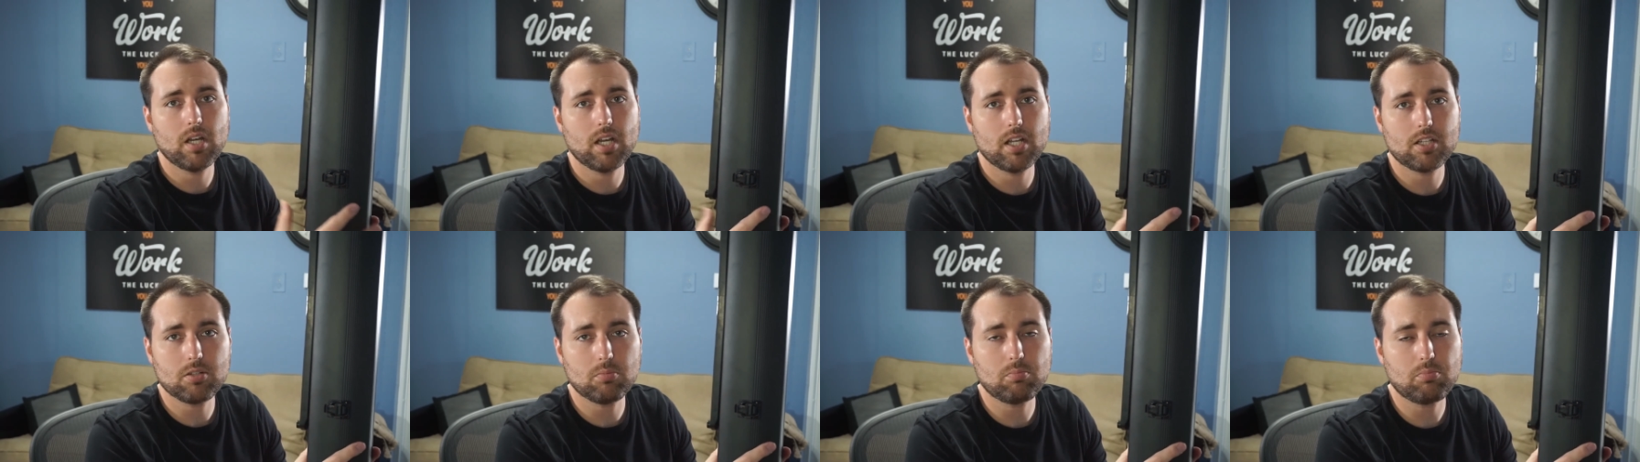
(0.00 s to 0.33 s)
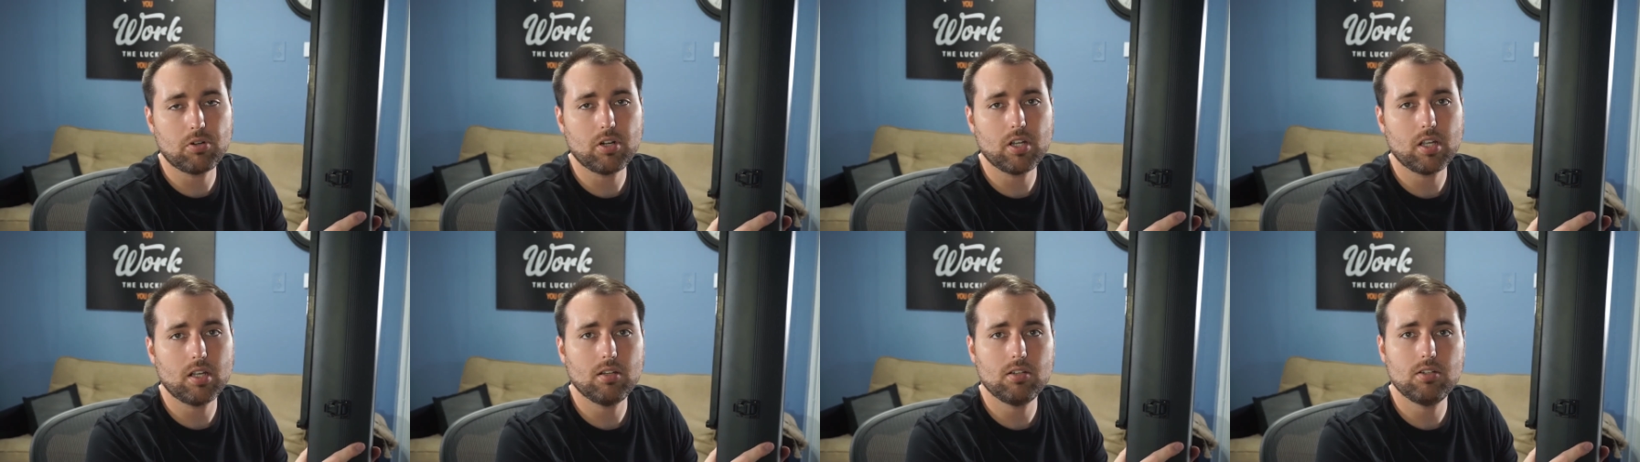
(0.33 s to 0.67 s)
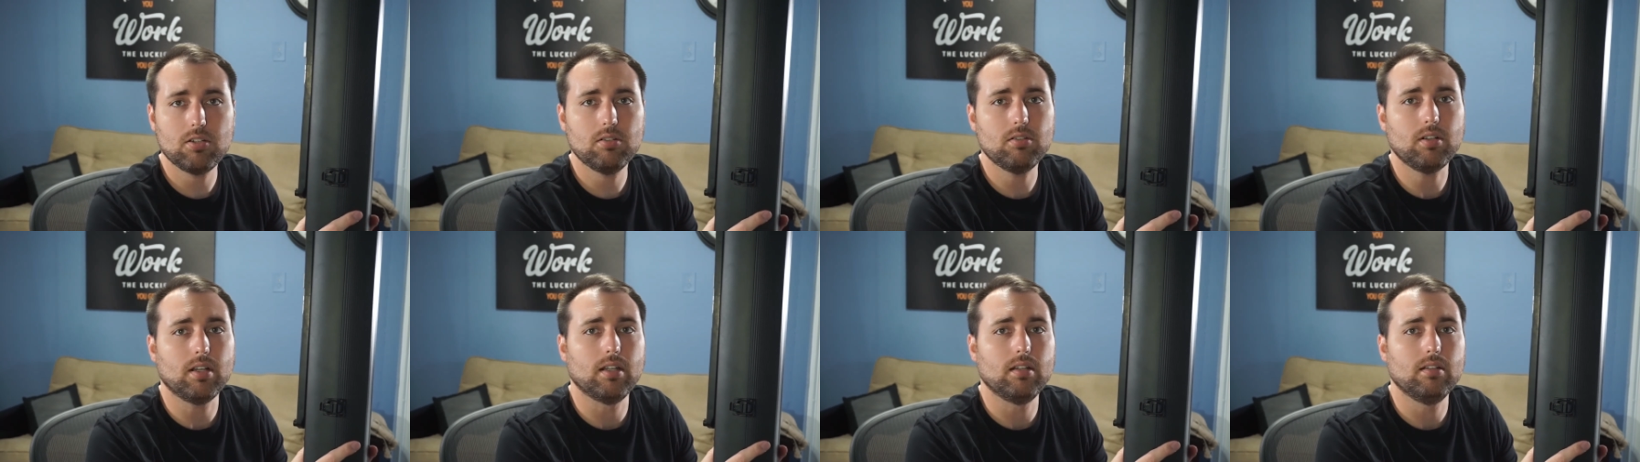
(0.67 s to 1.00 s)
pretty good
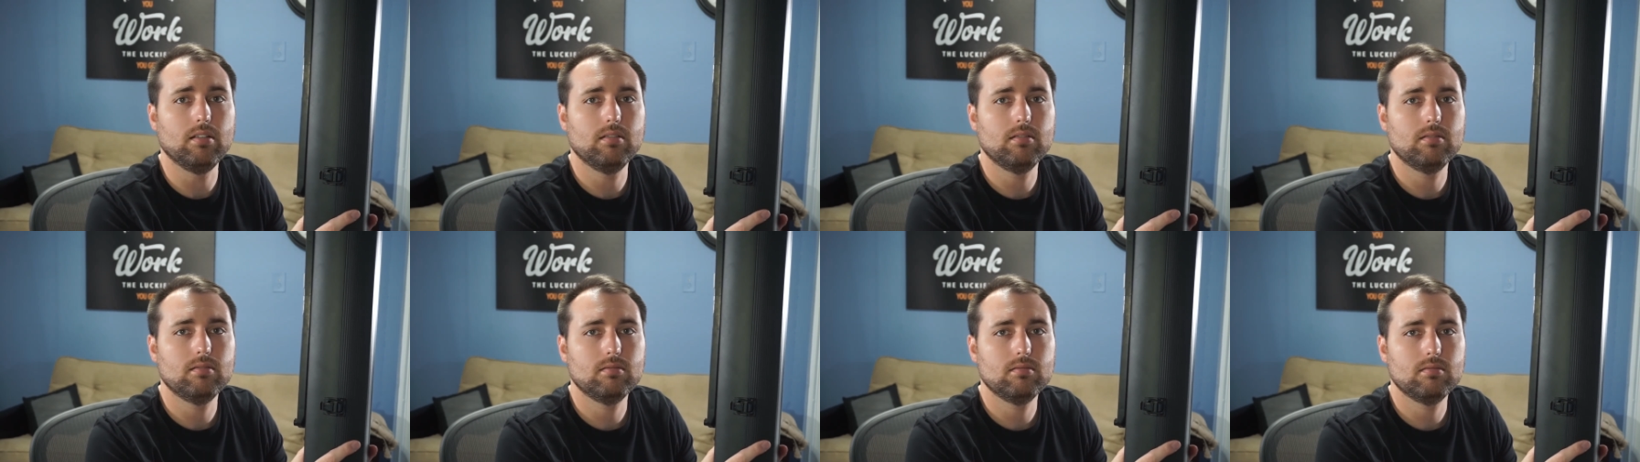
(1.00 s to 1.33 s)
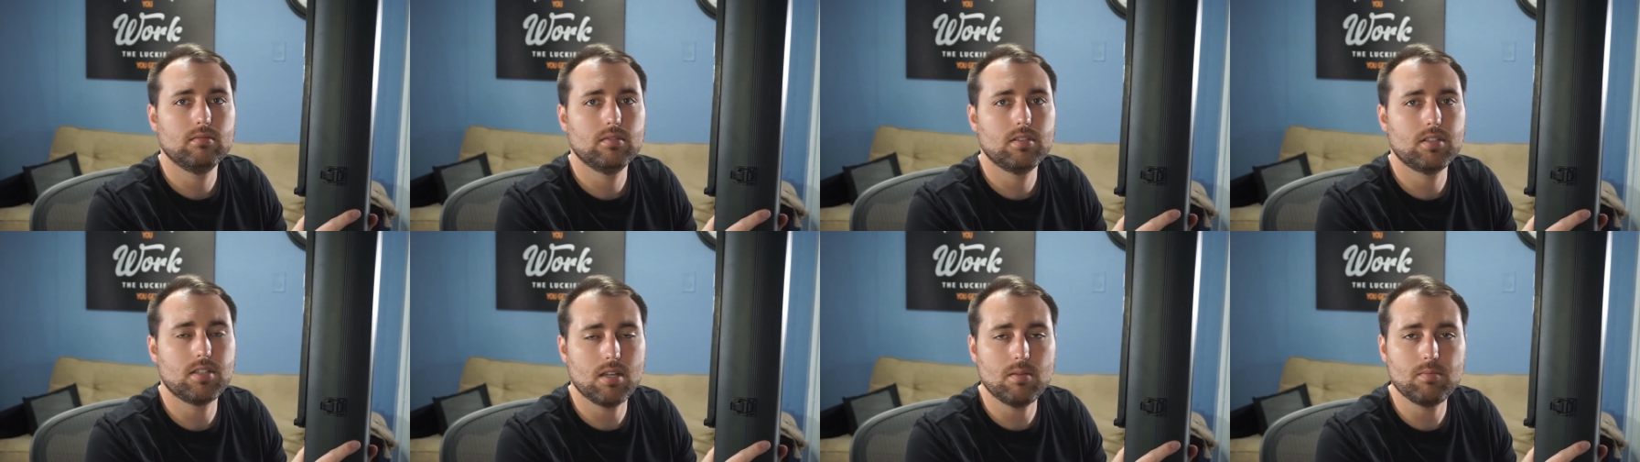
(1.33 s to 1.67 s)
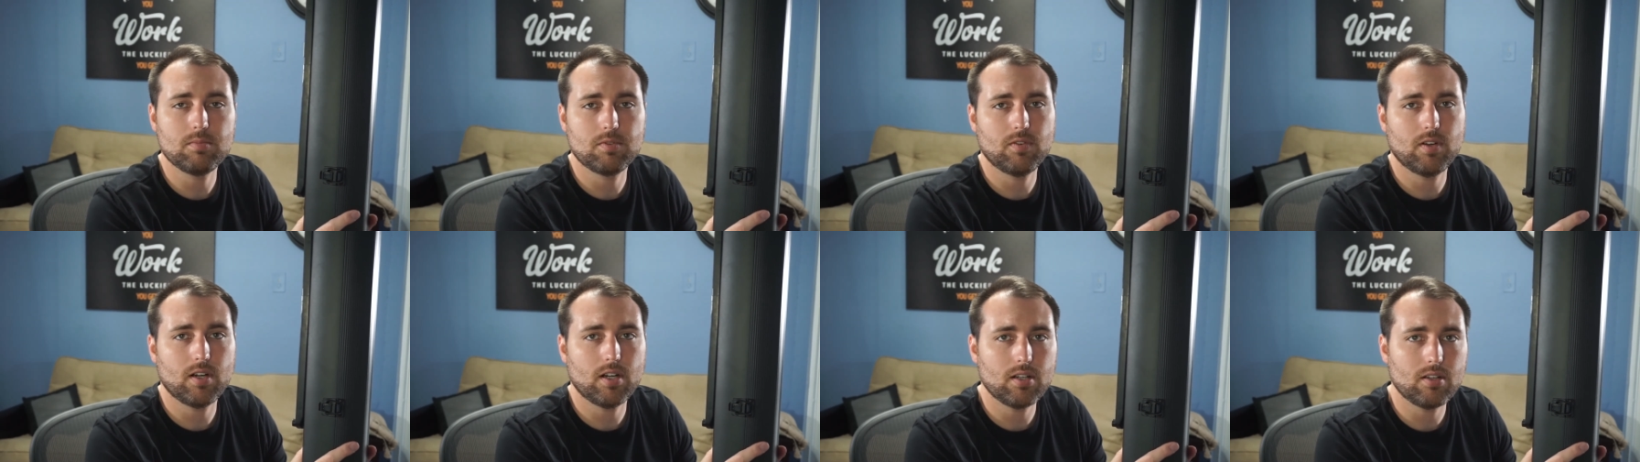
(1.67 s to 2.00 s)
unit. Seems
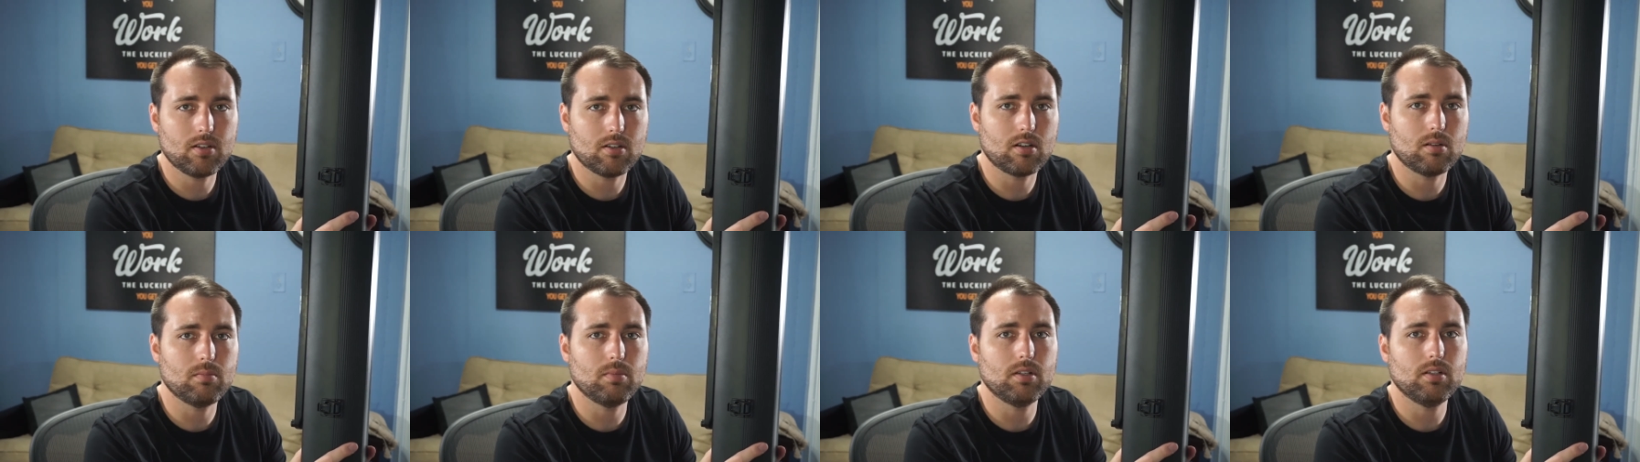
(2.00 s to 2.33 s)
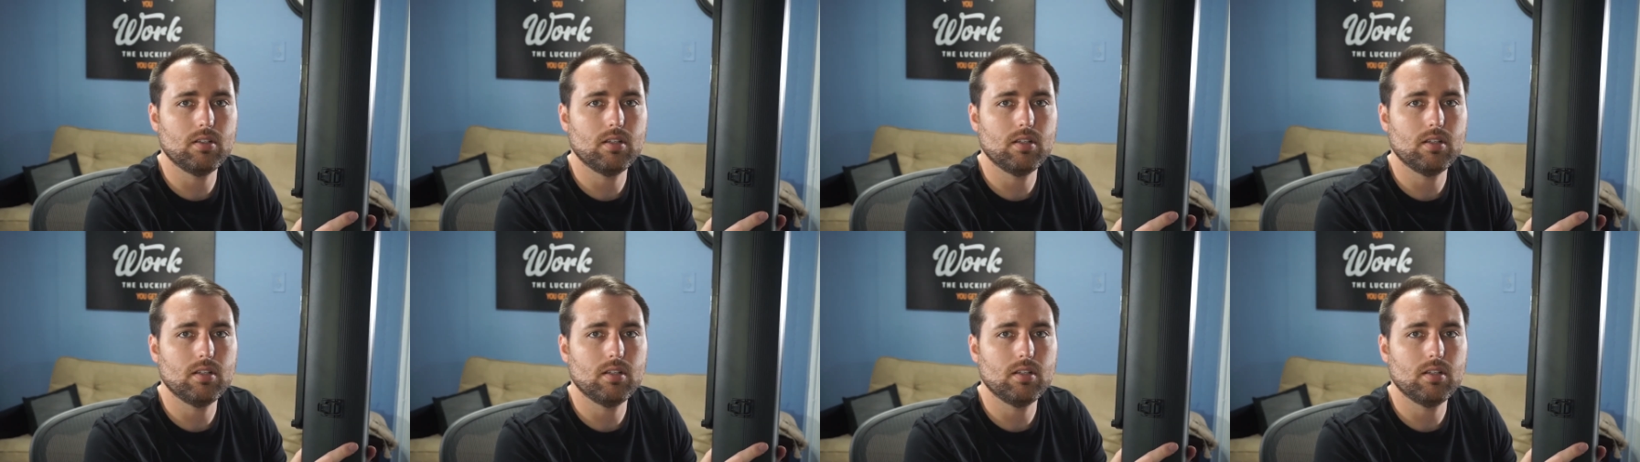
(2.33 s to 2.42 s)
very durable.